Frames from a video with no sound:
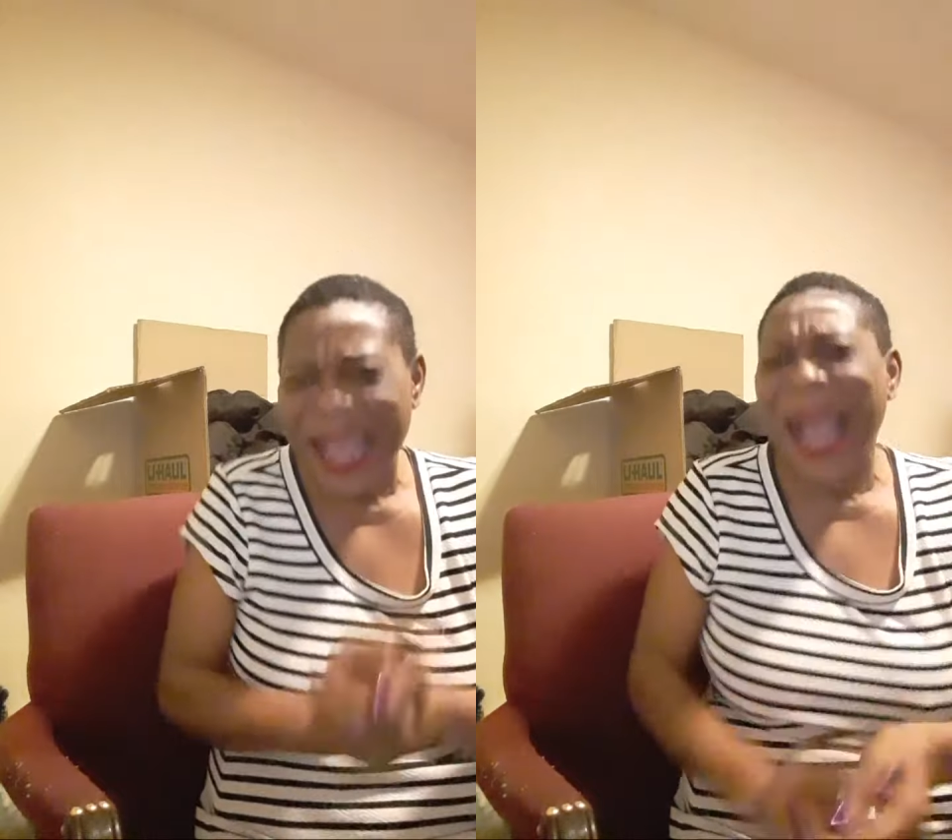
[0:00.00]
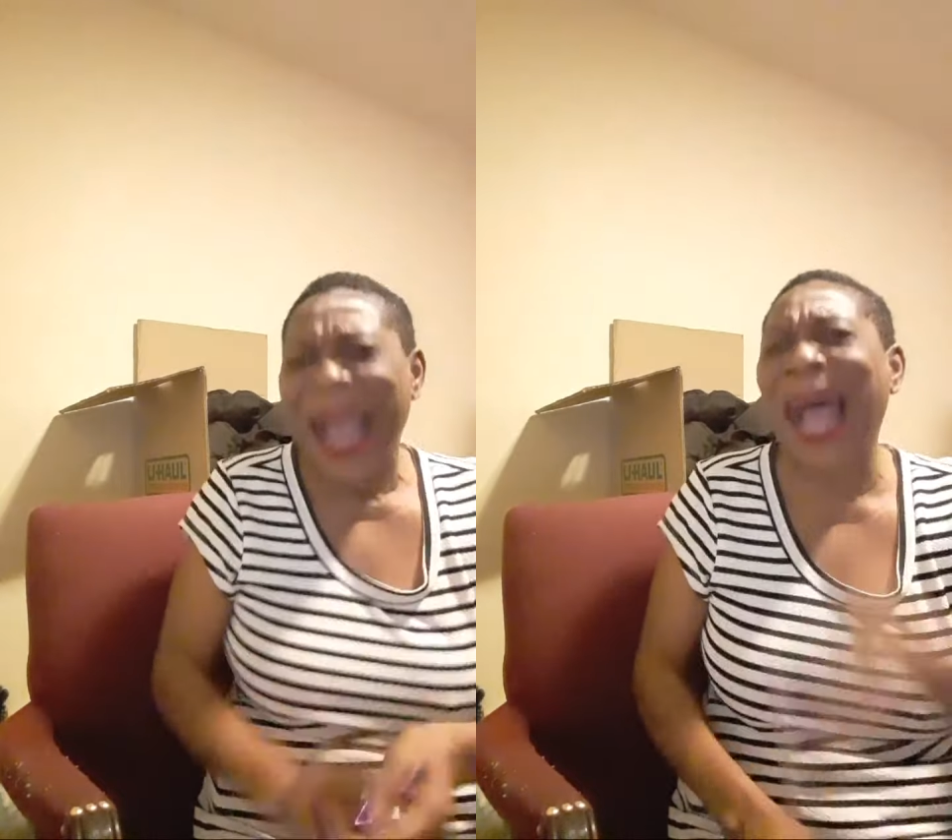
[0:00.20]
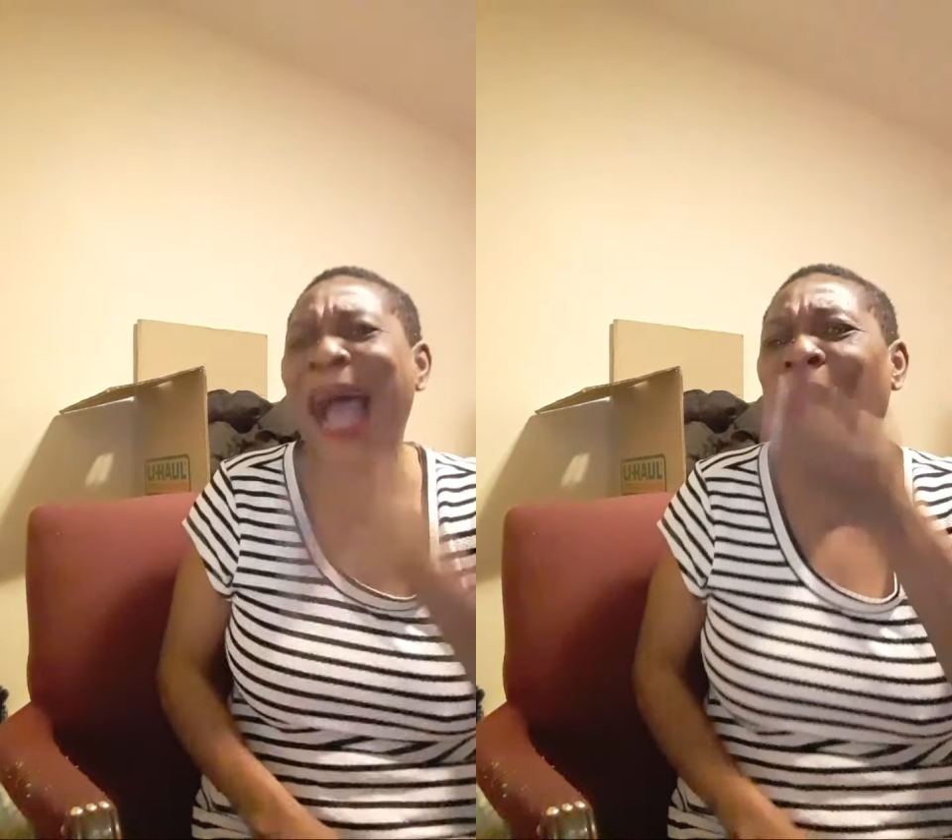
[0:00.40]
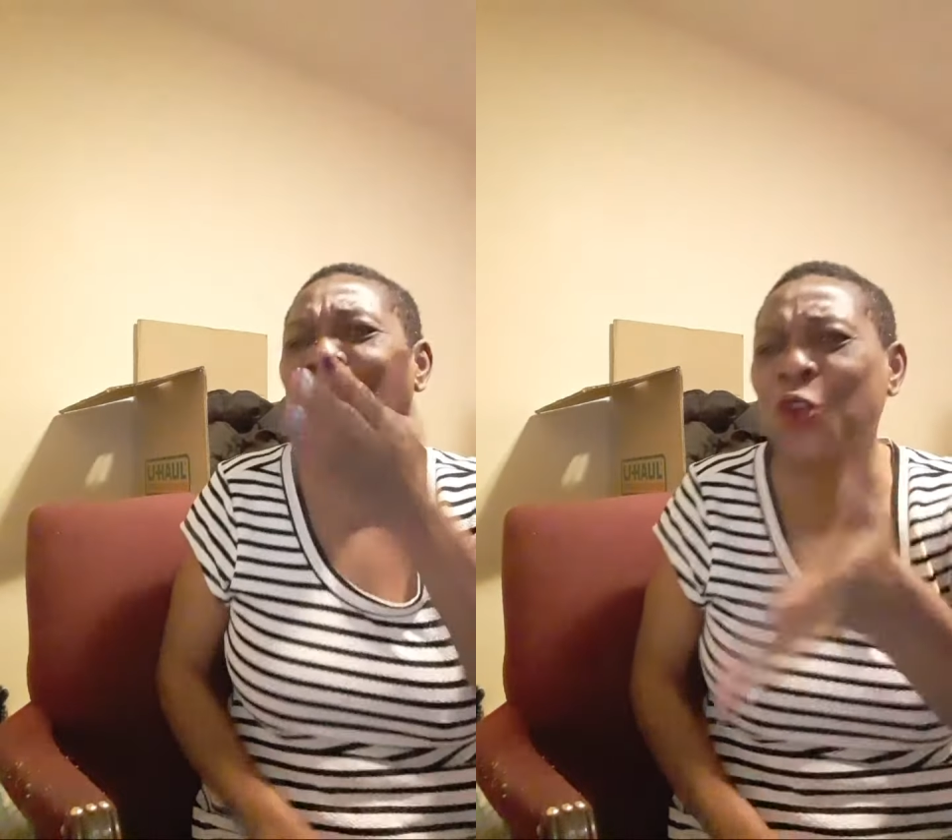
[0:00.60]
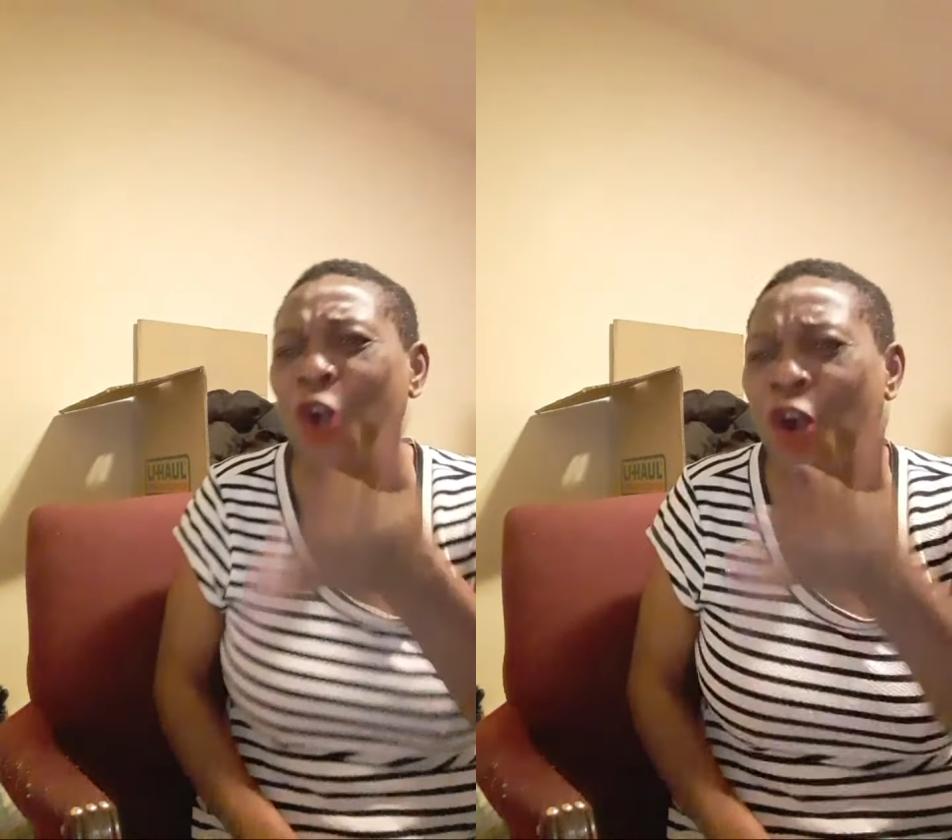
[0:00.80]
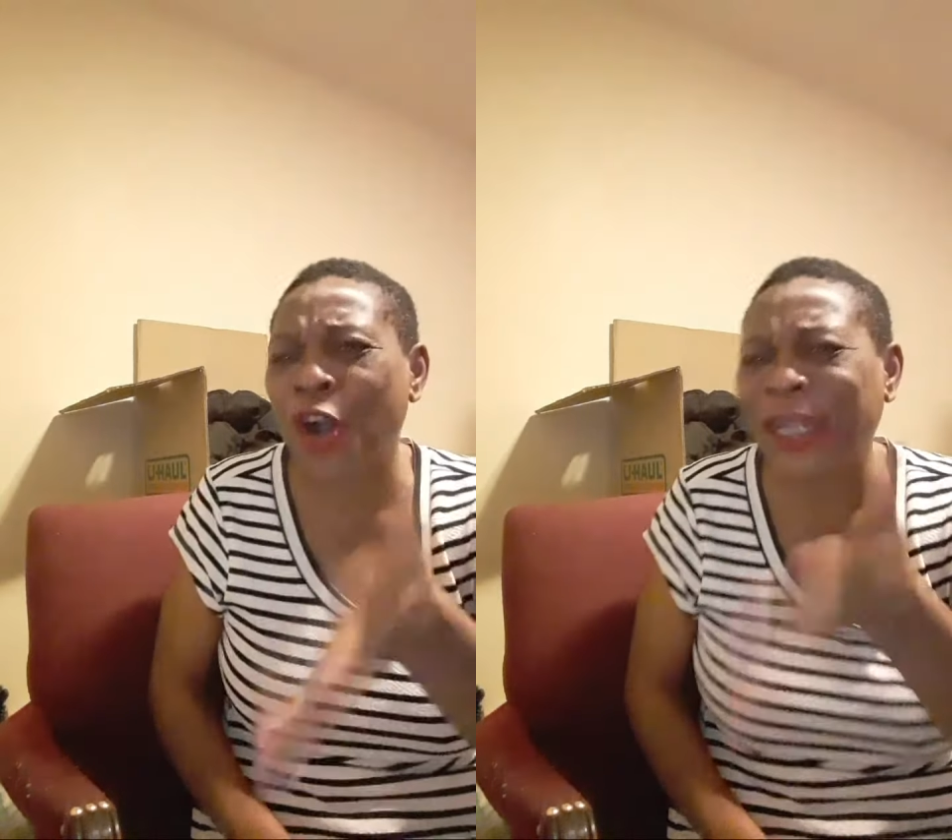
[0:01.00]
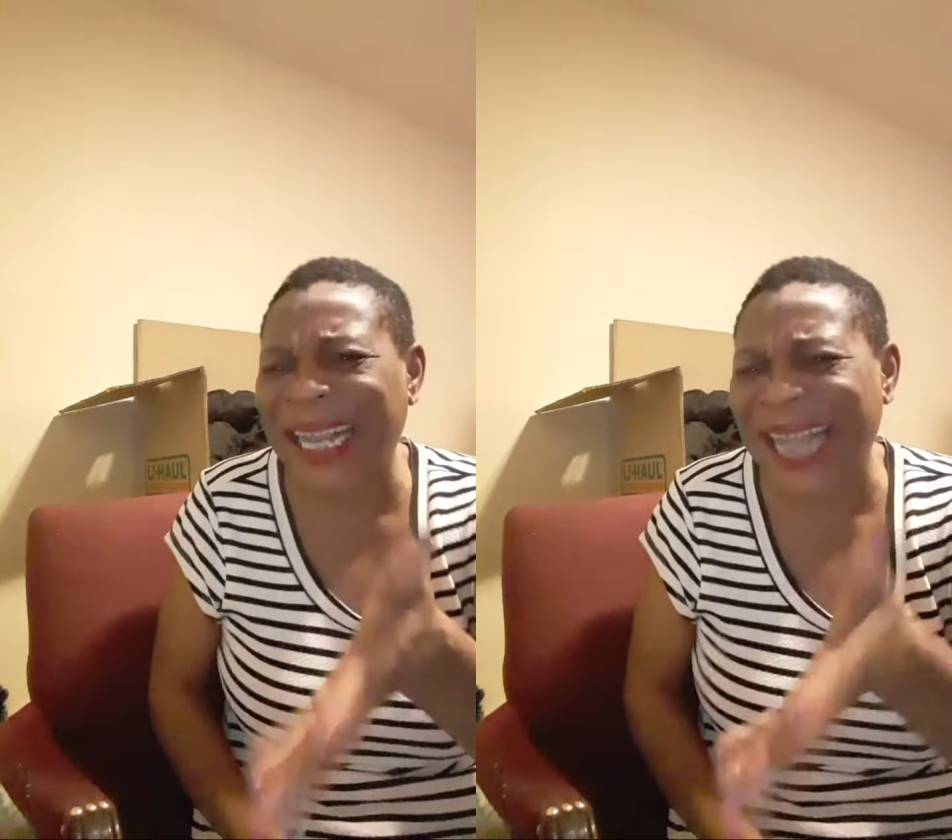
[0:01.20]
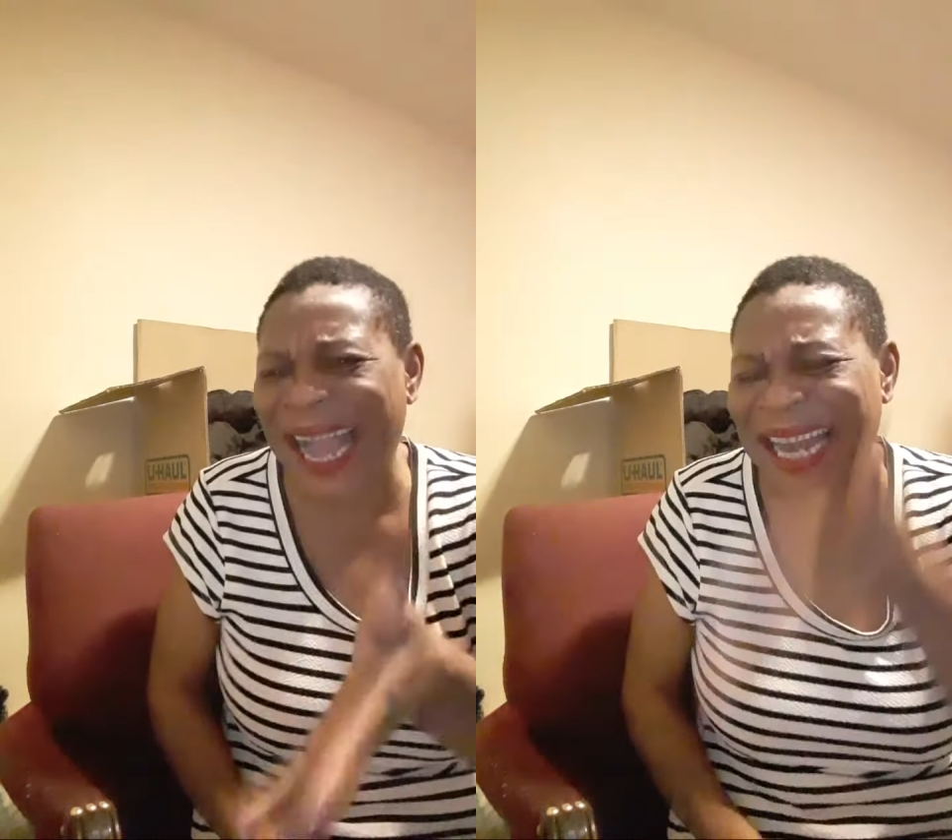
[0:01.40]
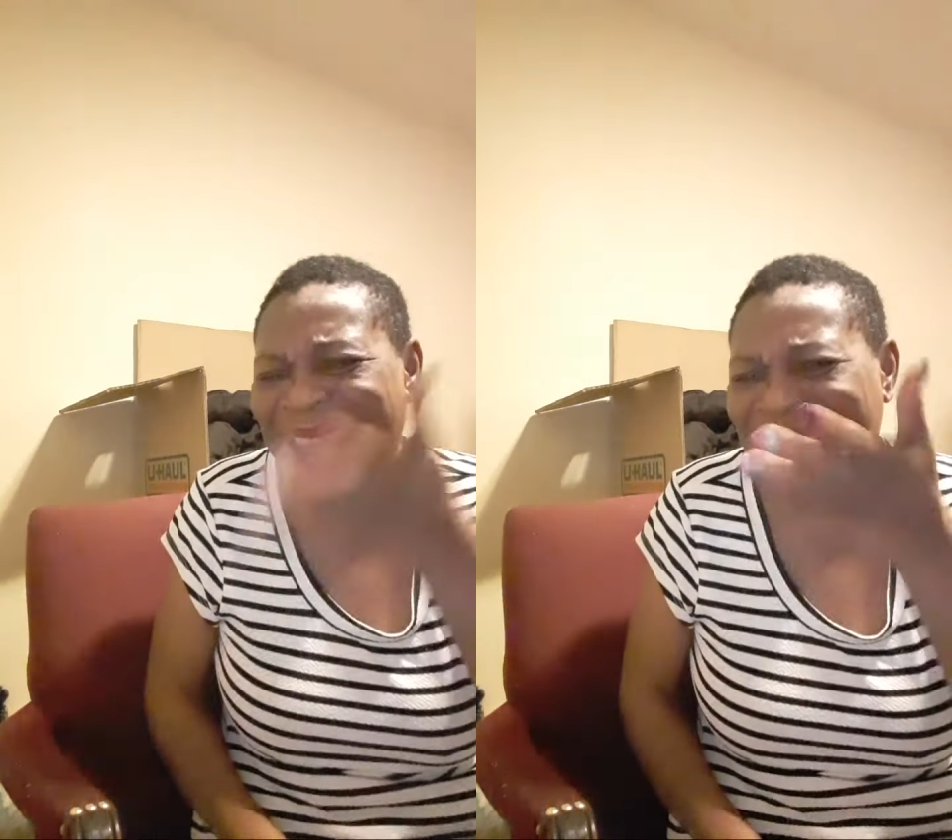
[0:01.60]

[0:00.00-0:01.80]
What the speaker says: How you go take an